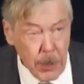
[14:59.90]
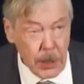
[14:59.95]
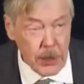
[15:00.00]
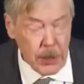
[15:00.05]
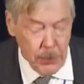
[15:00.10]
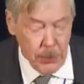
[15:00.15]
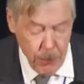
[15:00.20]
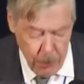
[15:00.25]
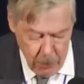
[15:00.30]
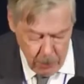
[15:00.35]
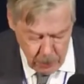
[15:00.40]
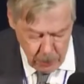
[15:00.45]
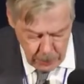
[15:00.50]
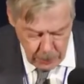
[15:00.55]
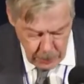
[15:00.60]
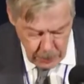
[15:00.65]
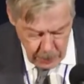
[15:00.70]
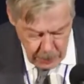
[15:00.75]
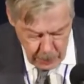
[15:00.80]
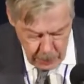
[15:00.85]
but the
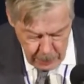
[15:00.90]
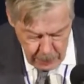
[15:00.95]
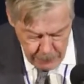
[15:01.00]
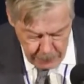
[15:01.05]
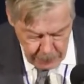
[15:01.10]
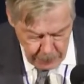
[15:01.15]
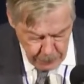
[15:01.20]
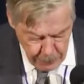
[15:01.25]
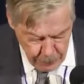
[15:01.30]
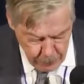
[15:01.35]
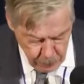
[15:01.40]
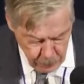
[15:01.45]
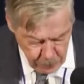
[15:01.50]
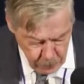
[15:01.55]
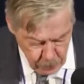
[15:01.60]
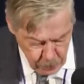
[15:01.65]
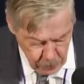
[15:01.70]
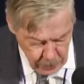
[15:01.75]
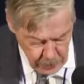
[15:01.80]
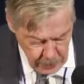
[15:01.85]
Poles
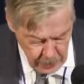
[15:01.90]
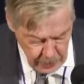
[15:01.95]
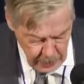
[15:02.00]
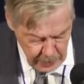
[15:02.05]
could